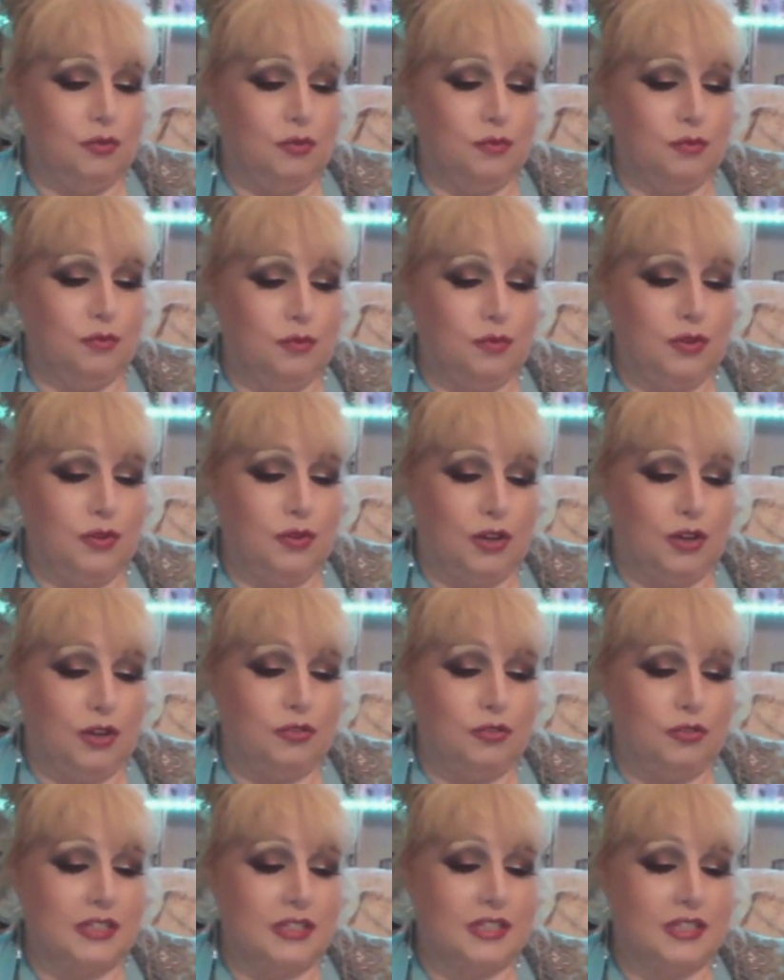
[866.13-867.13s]
this is
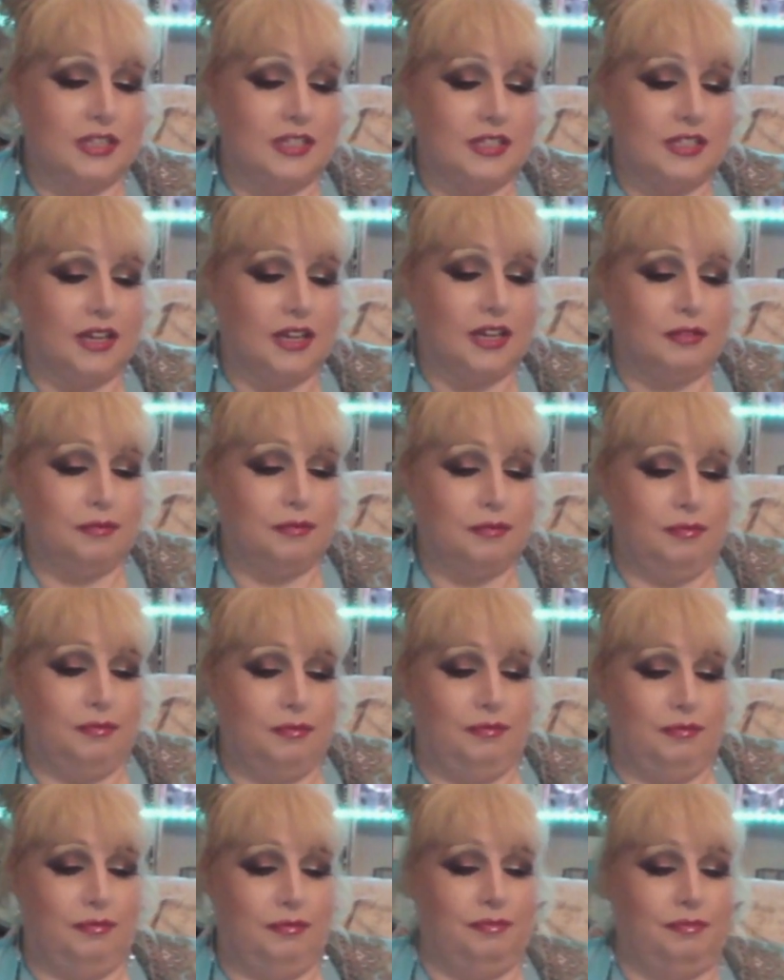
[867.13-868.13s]
I
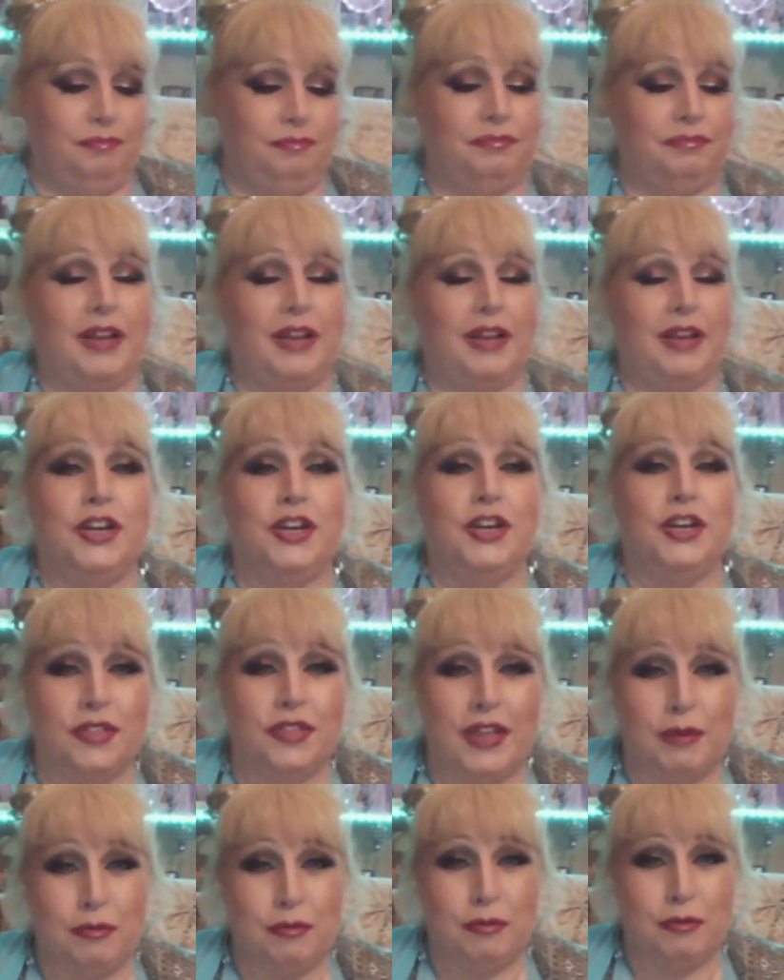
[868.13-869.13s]
knew that they would miss
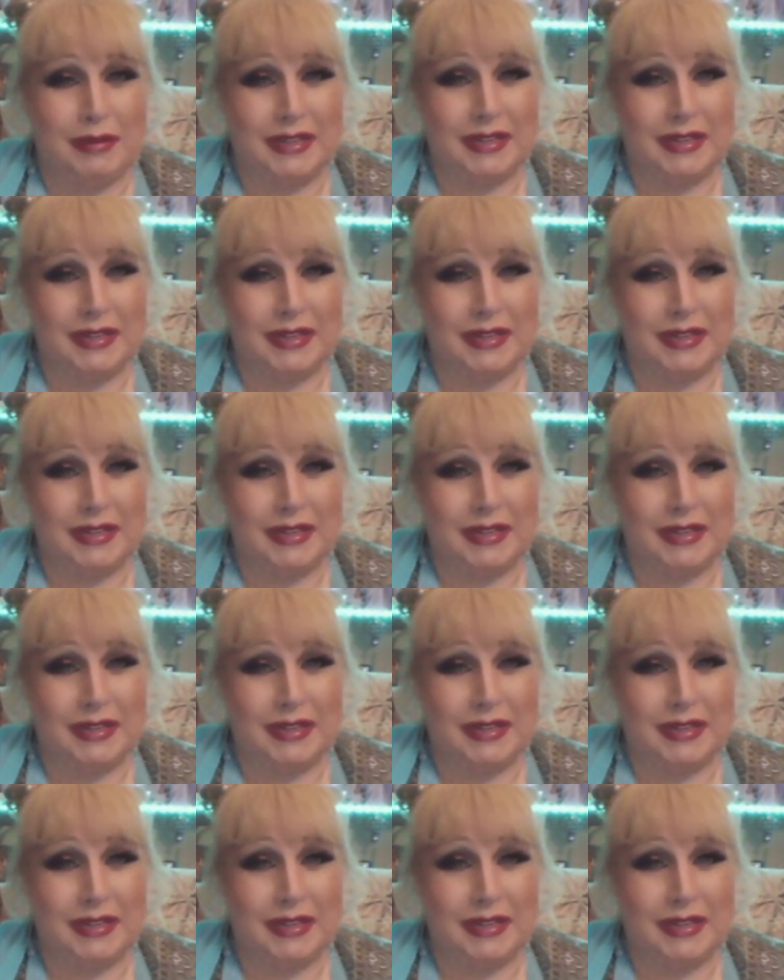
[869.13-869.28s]
me